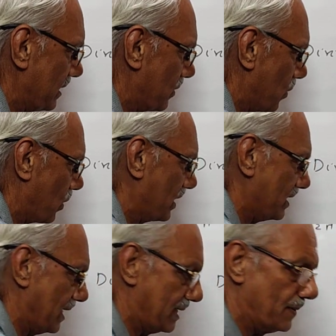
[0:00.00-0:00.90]
nothing wrong
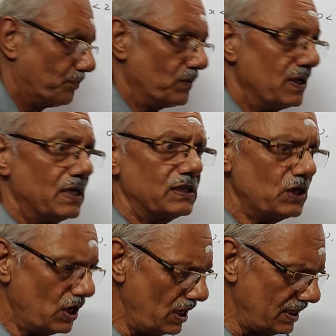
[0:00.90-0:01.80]
in that.
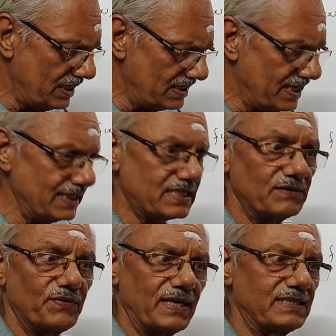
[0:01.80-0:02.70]
See, it
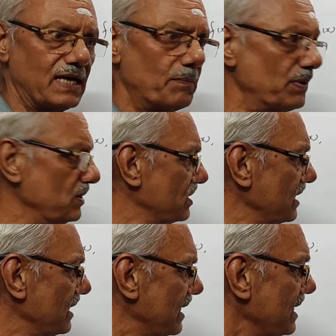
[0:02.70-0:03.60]
gets, for example, you
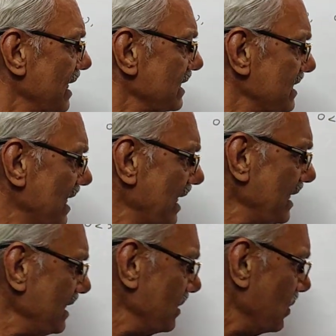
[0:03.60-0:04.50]
see that
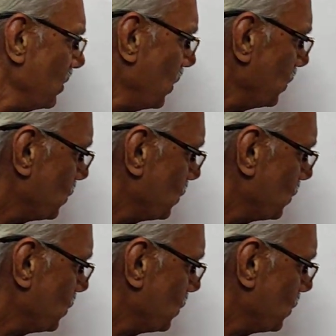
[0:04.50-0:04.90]
sine